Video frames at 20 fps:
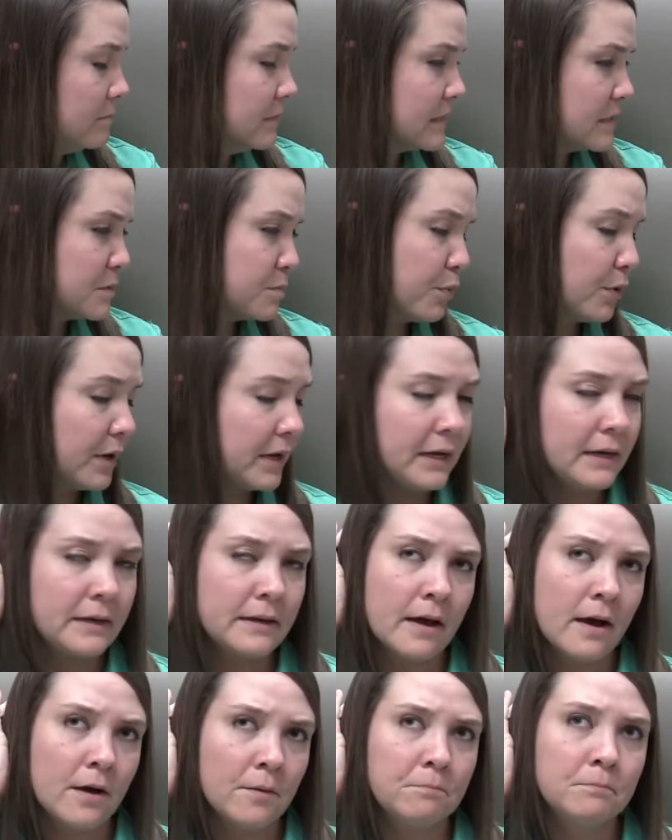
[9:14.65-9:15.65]
is pretty
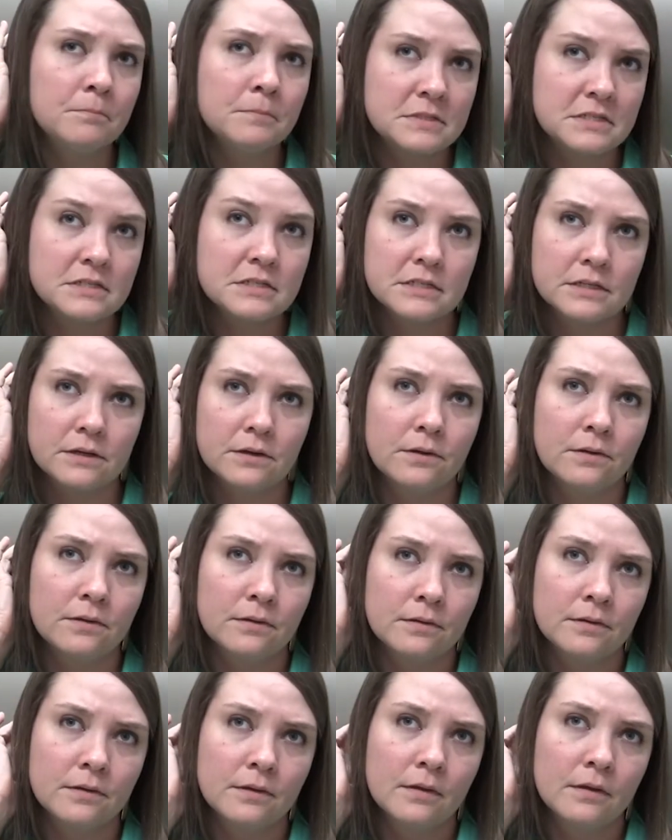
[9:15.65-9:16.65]
numb
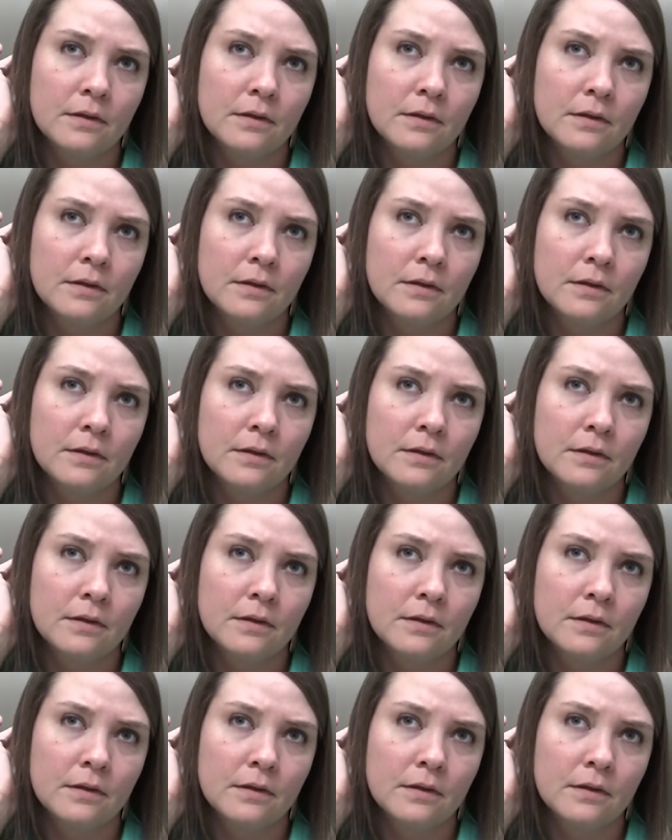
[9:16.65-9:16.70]
still,